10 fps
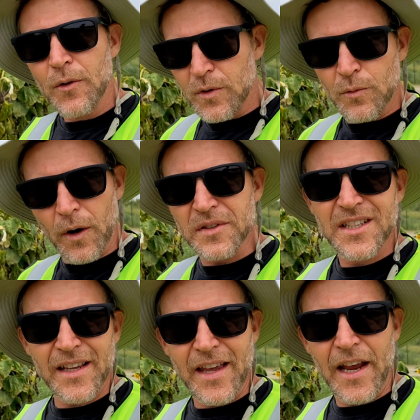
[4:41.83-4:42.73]
we
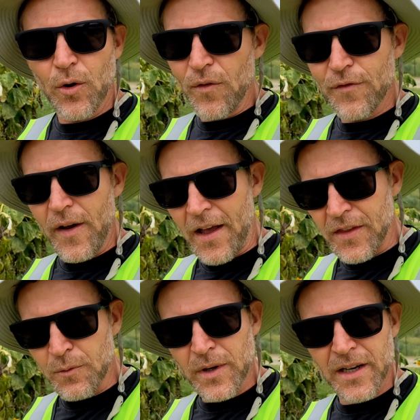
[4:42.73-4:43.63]
obviously take the head off, and
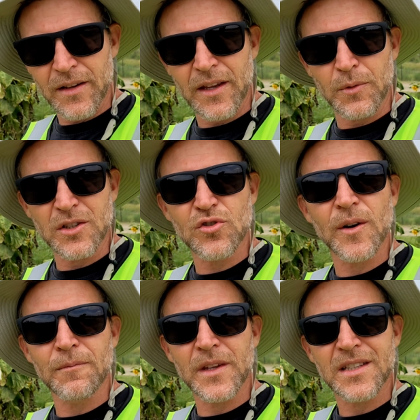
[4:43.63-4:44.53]
then we
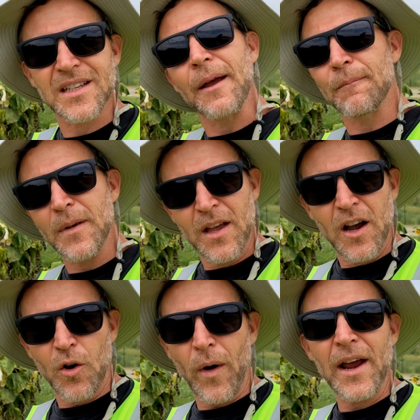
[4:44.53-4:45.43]
trim the stem
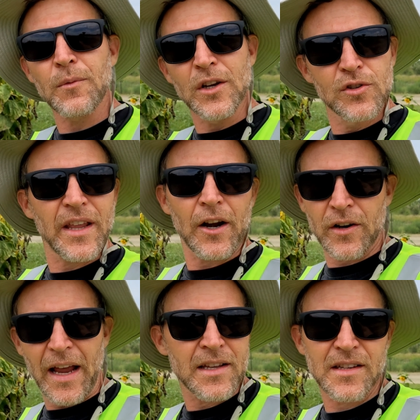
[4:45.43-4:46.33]
away, and we use that
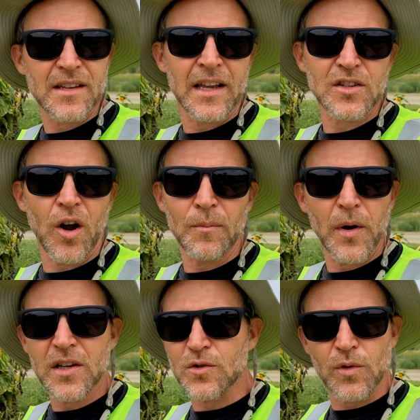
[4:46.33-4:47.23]
as
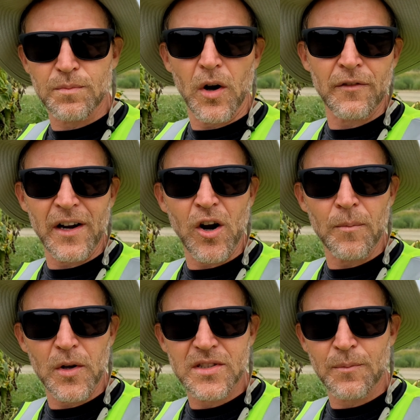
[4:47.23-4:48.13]
compost, or as part of our
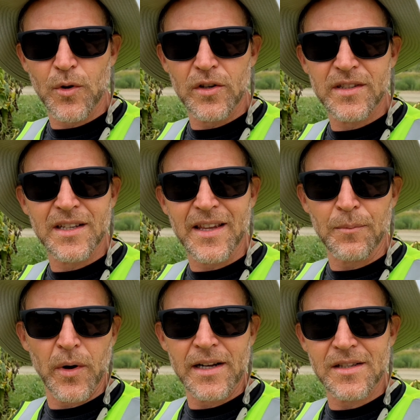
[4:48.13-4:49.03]
composting process
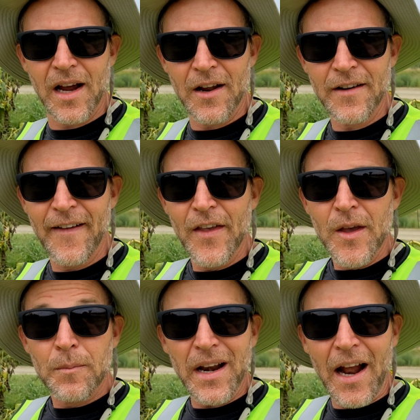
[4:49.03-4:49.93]
that breaks down.
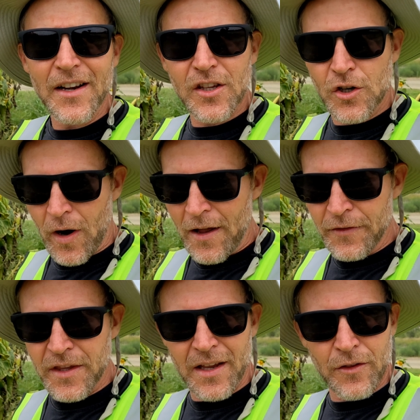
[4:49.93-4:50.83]
But under the
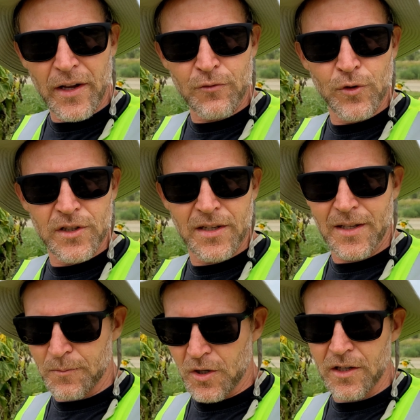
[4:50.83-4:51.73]
ground then, that root
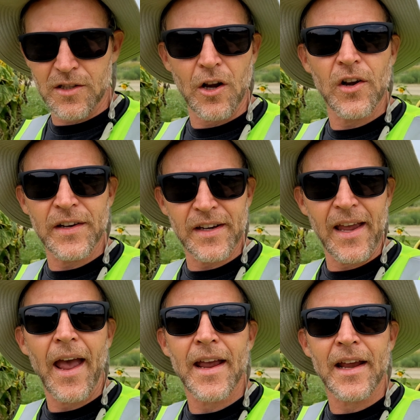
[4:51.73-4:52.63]
system is going to slowly
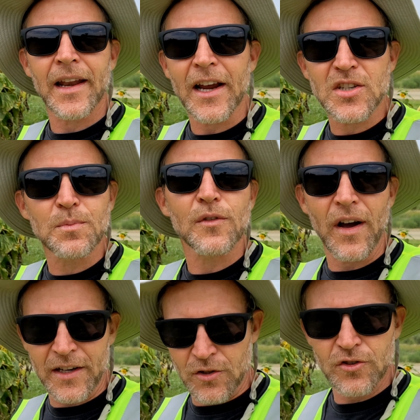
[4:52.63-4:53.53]
decay and actually
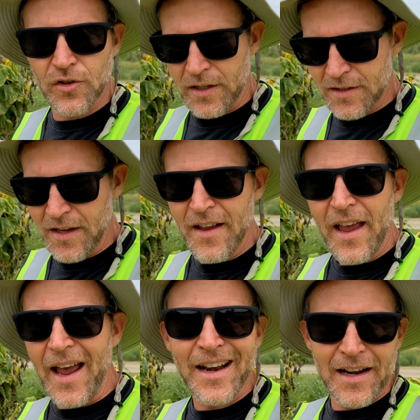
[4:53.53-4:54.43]
provide nutrients
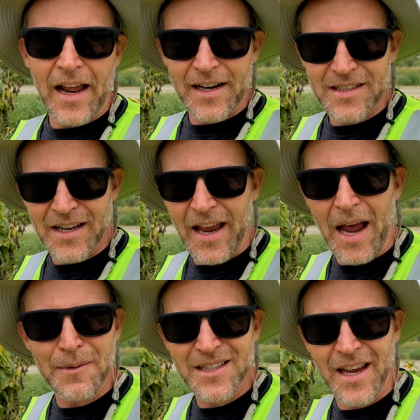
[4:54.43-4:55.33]
and, like I said, a
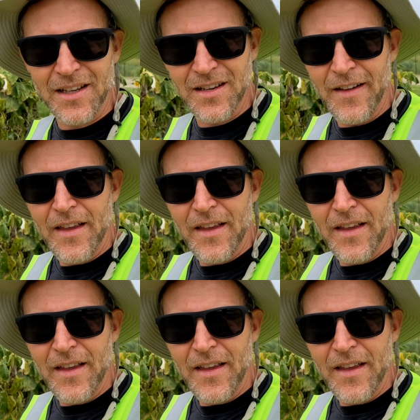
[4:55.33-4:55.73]
habitat